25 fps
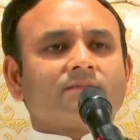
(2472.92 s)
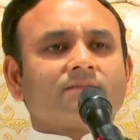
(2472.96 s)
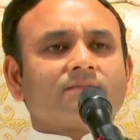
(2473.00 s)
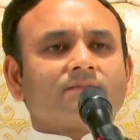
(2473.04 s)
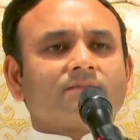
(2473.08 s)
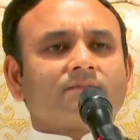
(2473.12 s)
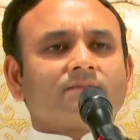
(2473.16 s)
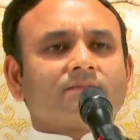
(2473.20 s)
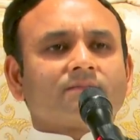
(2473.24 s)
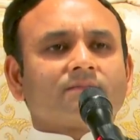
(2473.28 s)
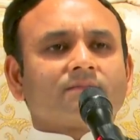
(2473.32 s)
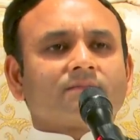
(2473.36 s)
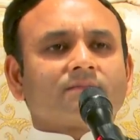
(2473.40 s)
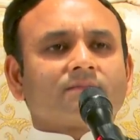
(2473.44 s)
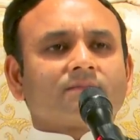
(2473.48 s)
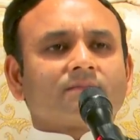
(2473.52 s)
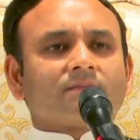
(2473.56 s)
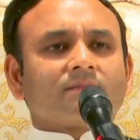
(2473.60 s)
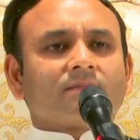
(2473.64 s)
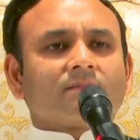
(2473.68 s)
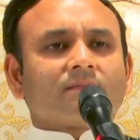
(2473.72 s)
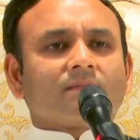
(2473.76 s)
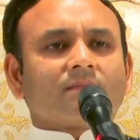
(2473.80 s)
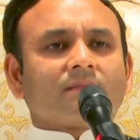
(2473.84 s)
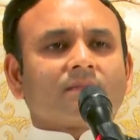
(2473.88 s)

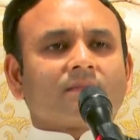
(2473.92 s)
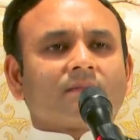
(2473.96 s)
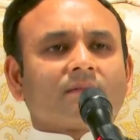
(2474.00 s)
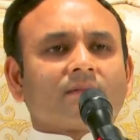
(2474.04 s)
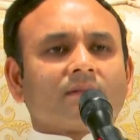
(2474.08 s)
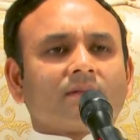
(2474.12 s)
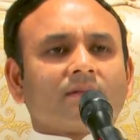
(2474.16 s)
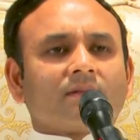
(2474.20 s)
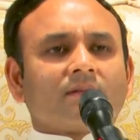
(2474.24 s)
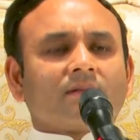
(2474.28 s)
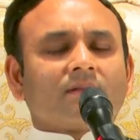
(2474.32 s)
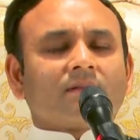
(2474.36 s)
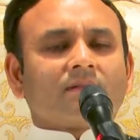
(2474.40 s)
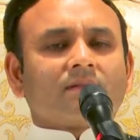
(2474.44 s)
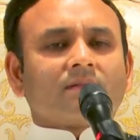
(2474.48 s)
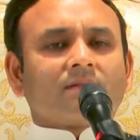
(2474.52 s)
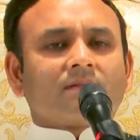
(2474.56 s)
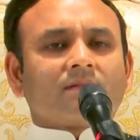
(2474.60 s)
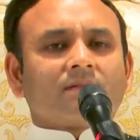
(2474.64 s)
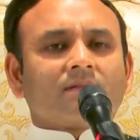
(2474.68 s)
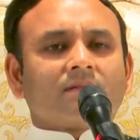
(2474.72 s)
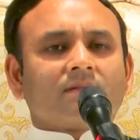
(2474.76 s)
[no speech]